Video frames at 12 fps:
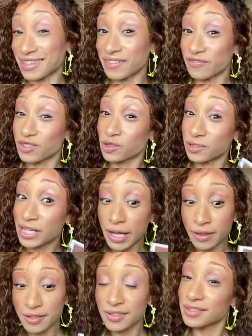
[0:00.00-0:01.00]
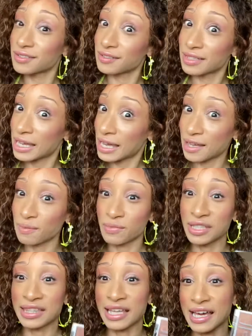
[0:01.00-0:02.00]
for $3, you can't
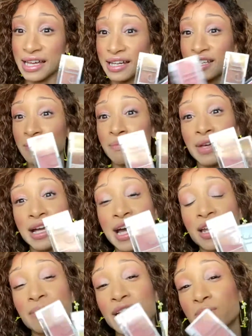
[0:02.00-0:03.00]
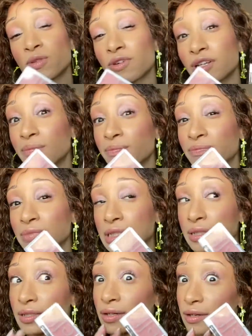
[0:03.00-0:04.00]
beat that. It kind of makes me want to
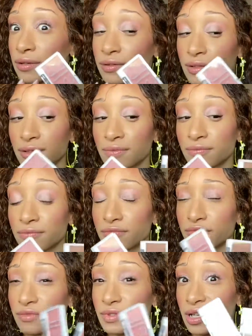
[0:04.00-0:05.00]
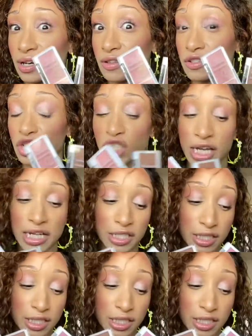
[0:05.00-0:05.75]
get the other shade.